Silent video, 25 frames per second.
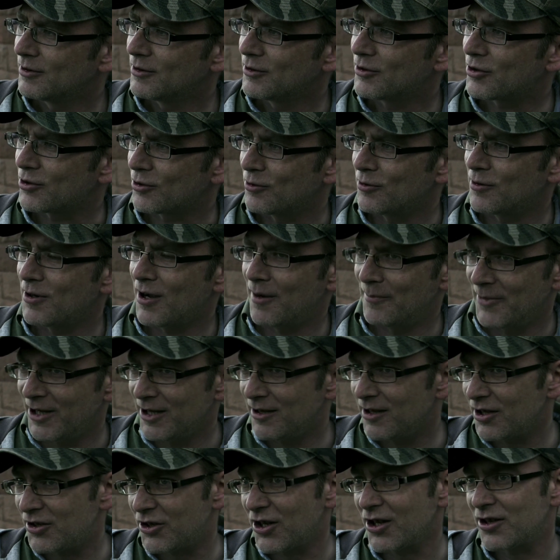So, I
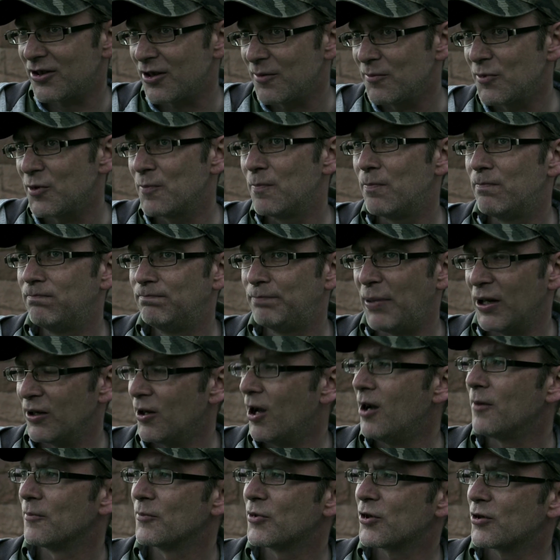mean, the system's
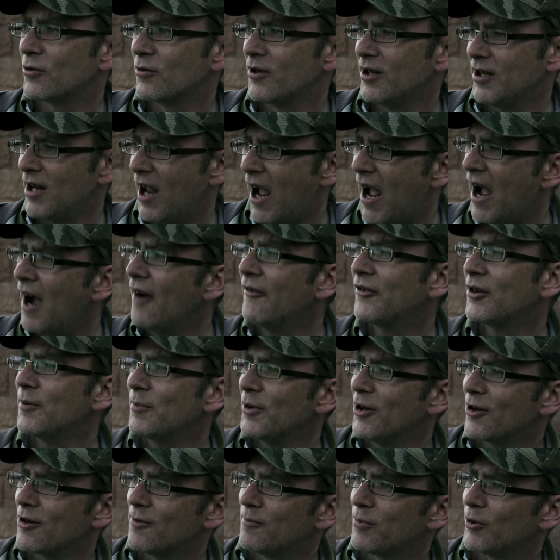built up so that you have
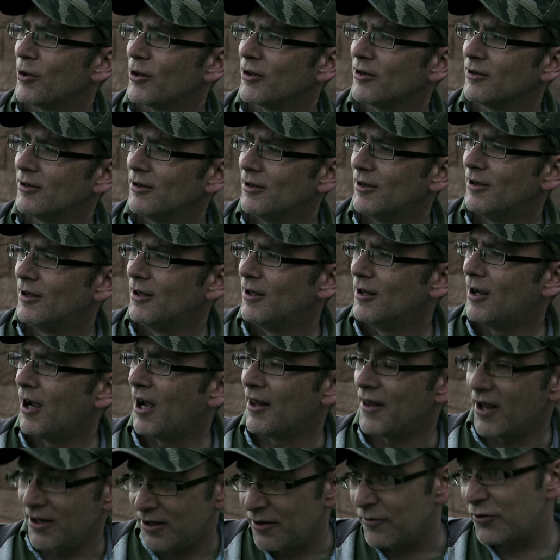to be unemployed.
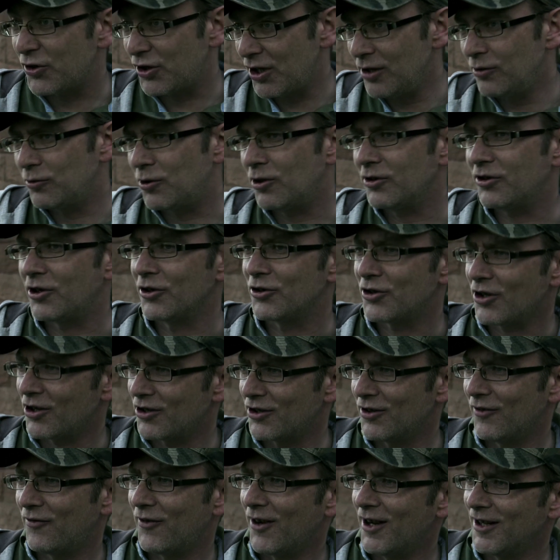And then you've still got to
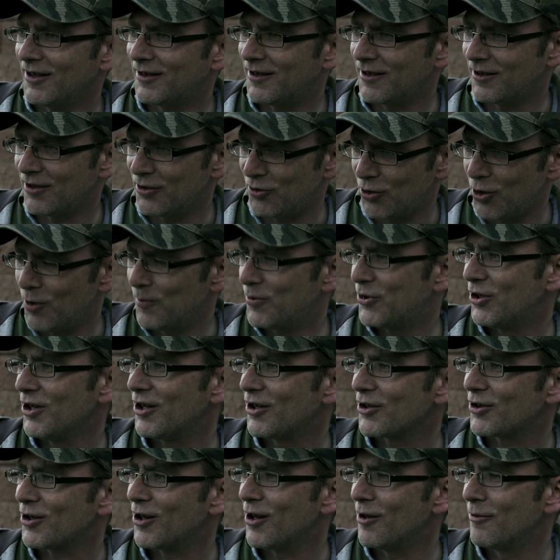justify to the job
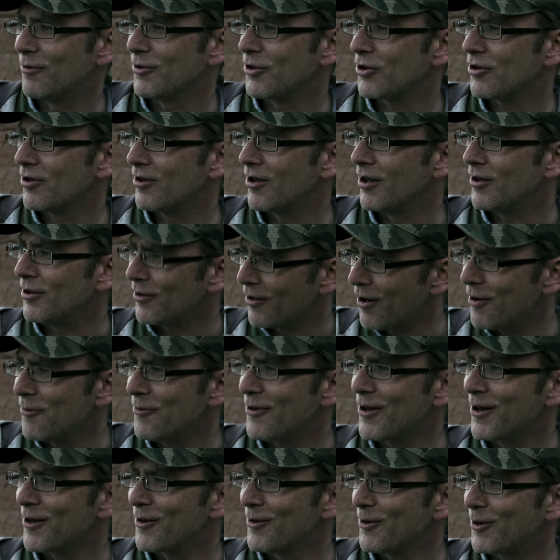seeker's allowance that you're
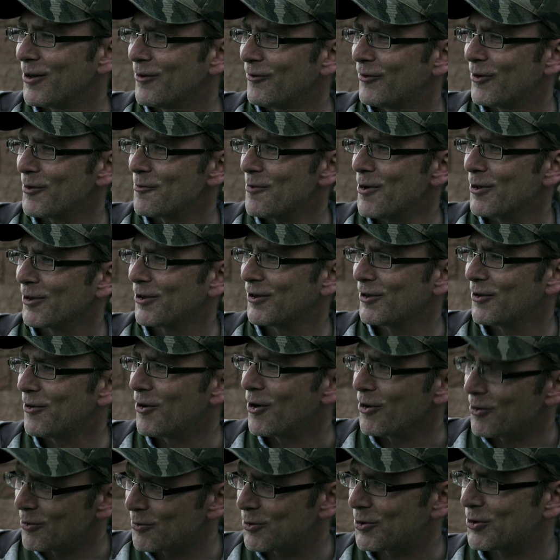out there looking for work,
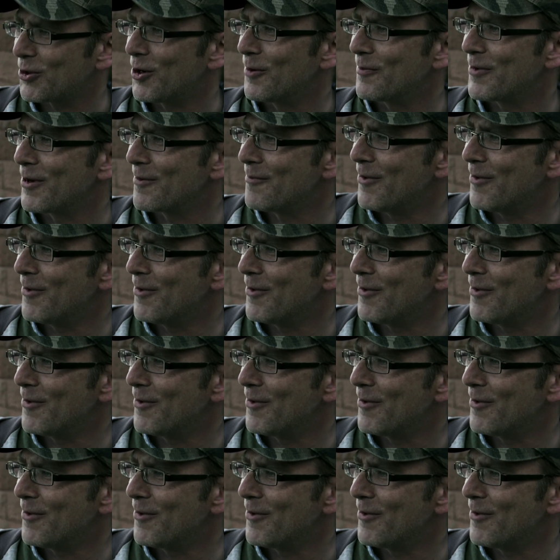or they'll stop your